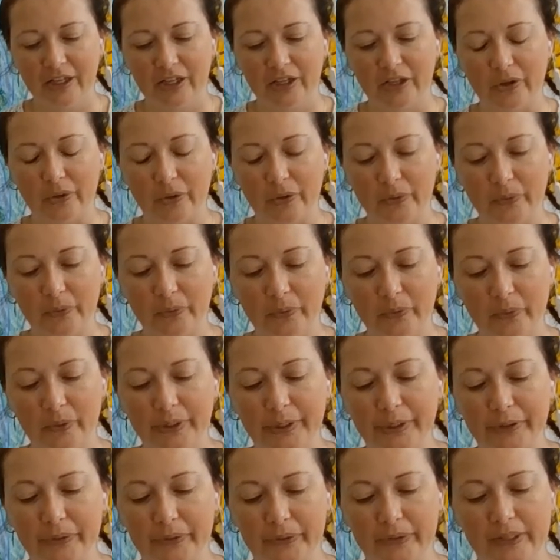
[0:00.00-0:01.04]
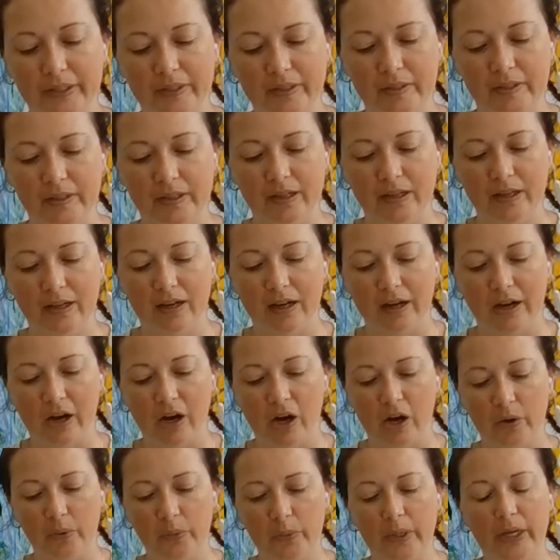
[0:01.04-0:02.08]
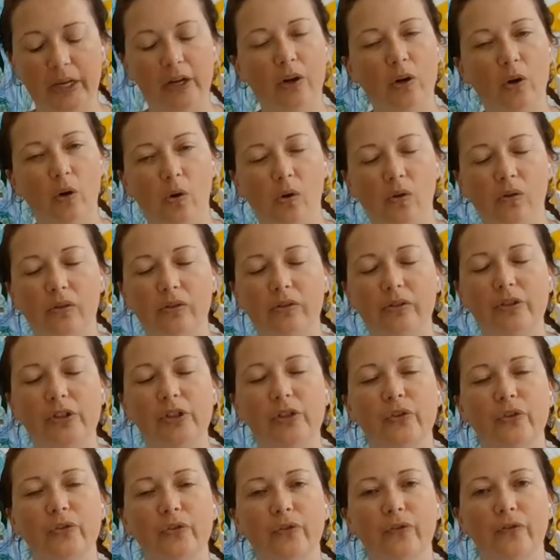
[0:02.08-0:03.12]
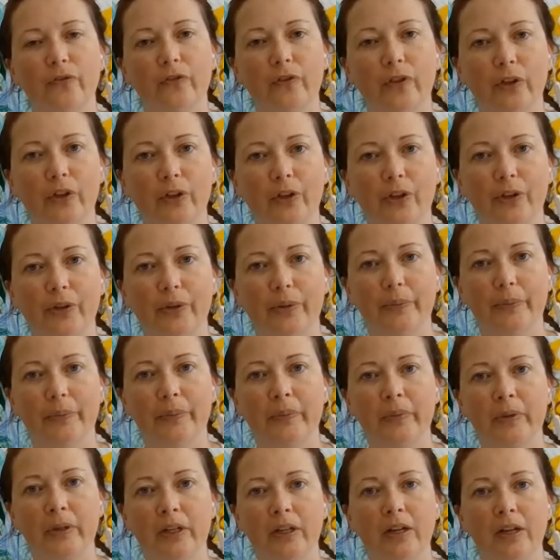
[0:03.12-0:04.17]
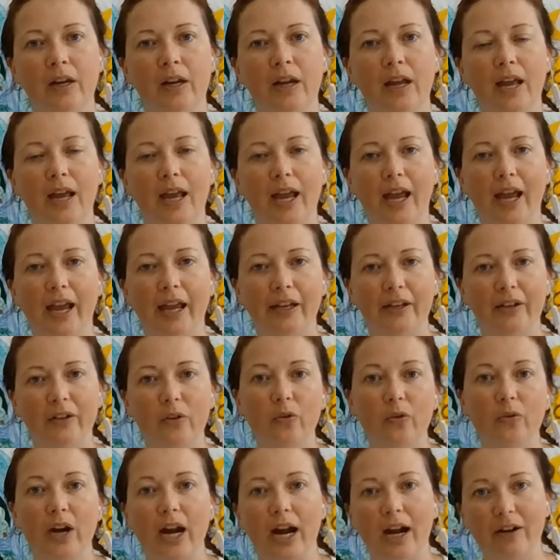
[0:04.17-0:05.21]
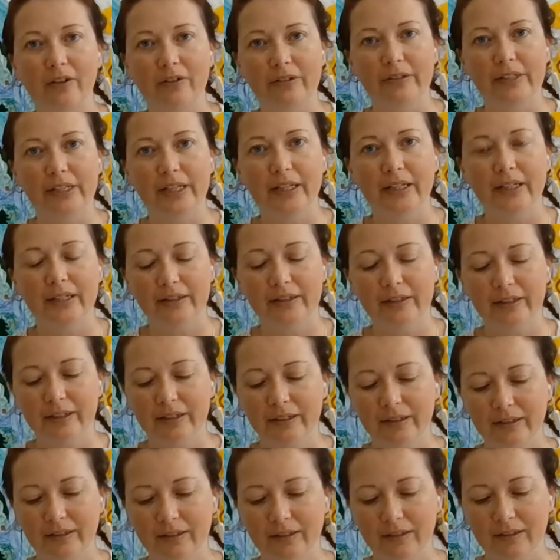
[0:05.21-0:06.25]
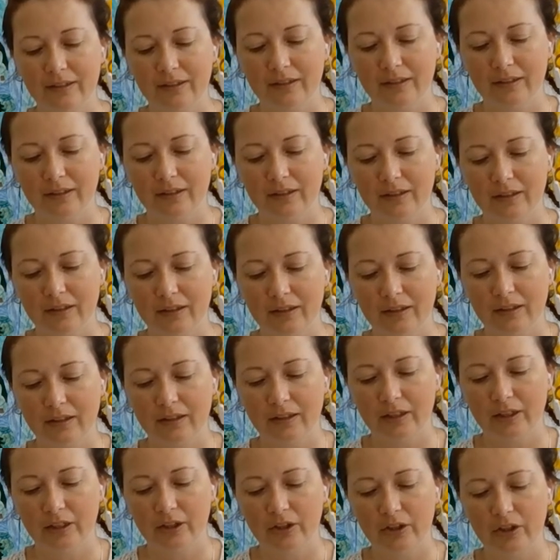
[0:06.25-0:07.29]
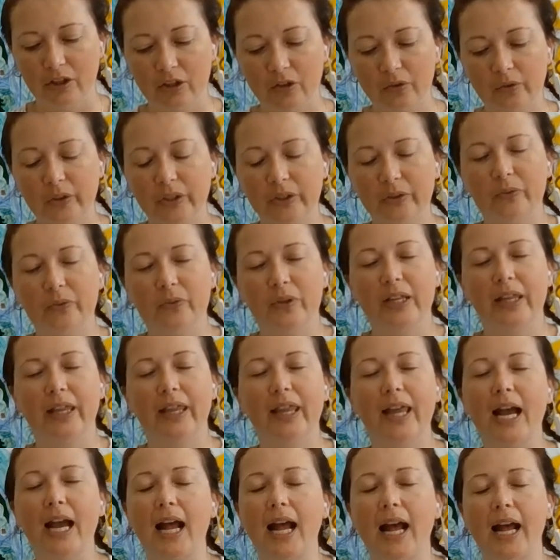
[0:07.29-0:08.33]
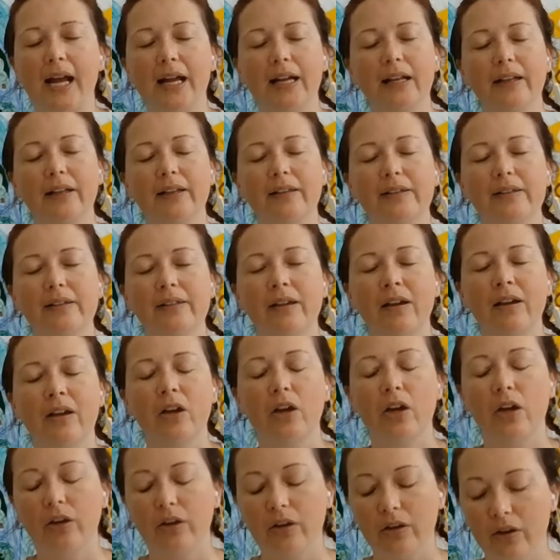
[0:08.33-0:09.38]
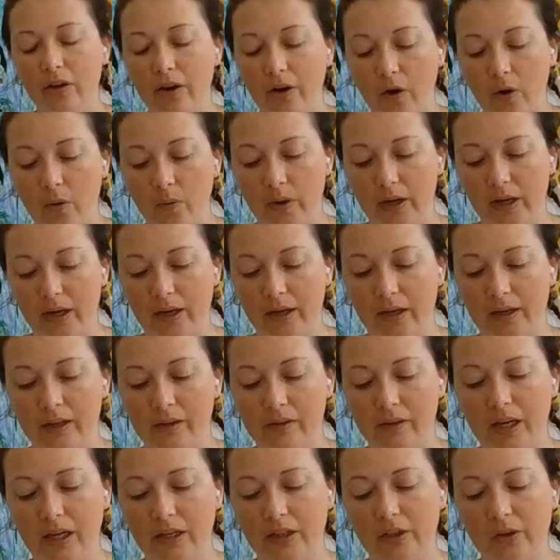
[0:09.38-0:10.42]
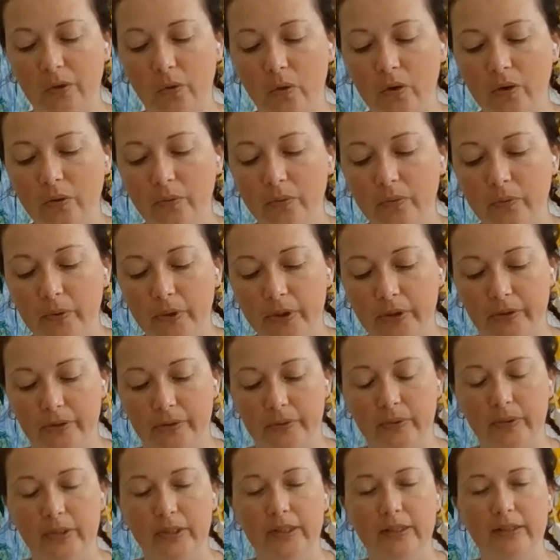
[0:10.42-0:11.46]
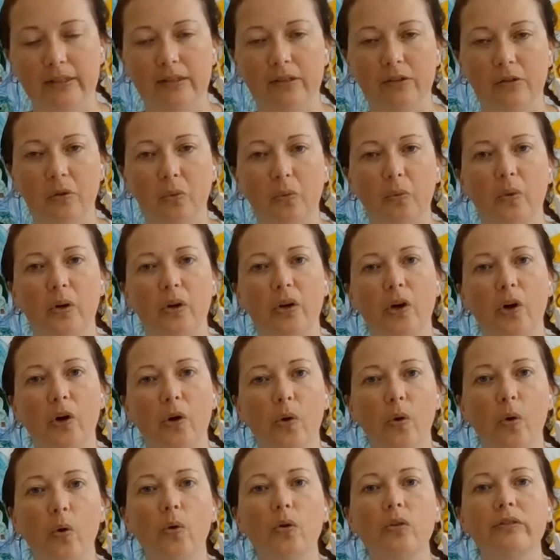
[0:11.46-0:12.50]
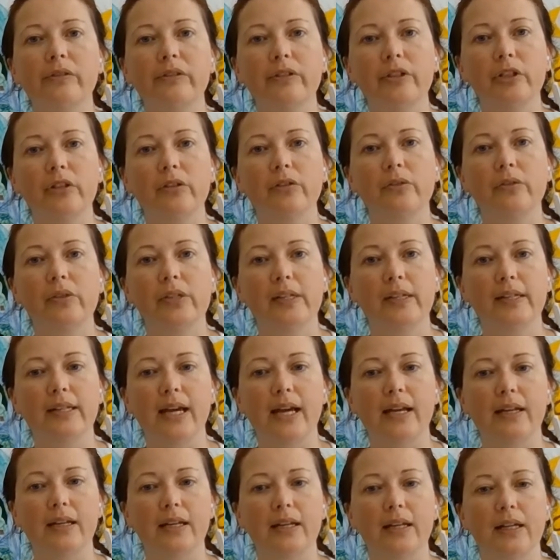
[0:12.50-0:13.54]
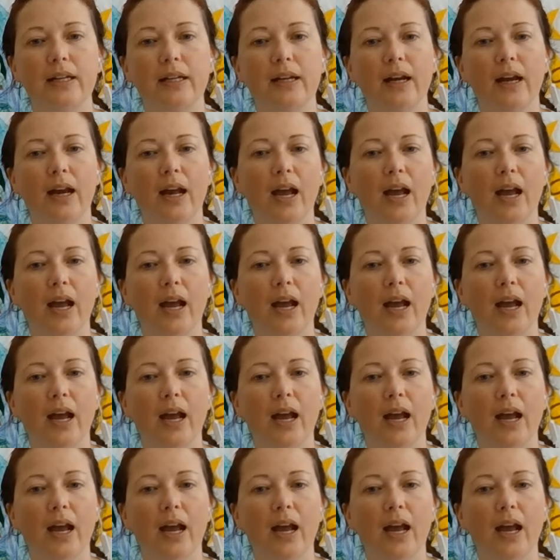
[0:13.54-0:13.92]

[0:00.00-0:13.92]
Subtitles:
Your roots are what hold you firm and grounded. You can relax knowing that your roots will hold you steady